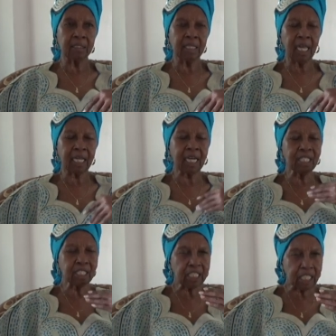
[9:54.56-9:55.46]
they
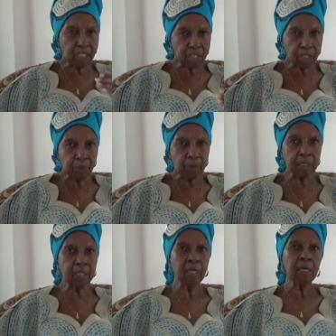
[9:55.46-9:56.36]

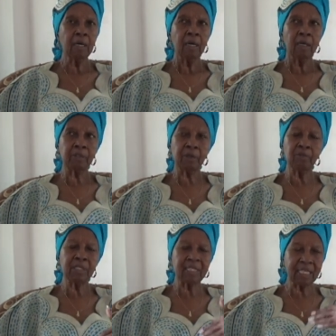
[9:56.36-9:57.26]
continued, the
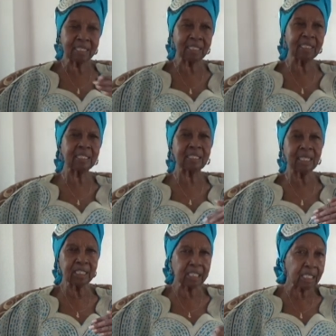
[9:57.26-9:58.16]
resistance
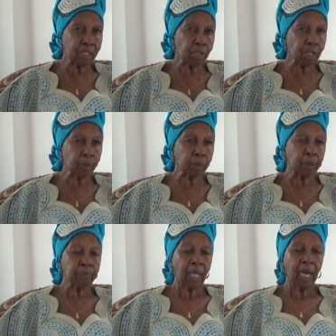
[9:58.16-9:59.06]
continued
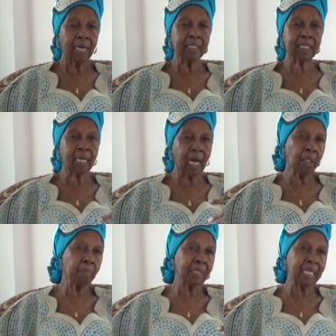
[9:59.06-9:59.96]
and it
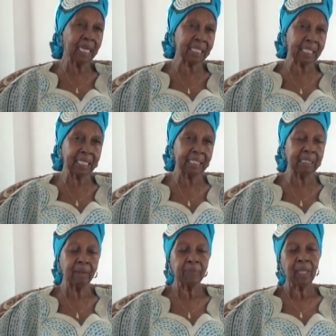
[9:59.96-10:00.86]

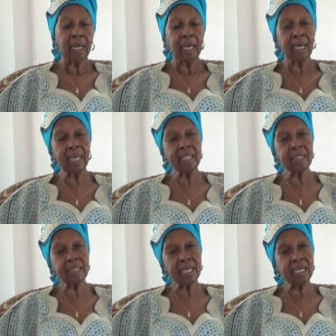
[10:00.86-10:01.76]
culminated
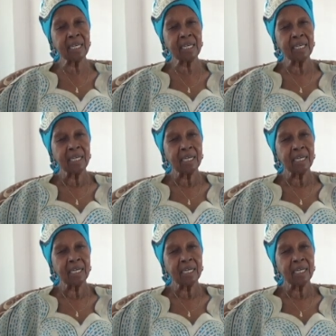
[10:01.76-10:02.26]
in the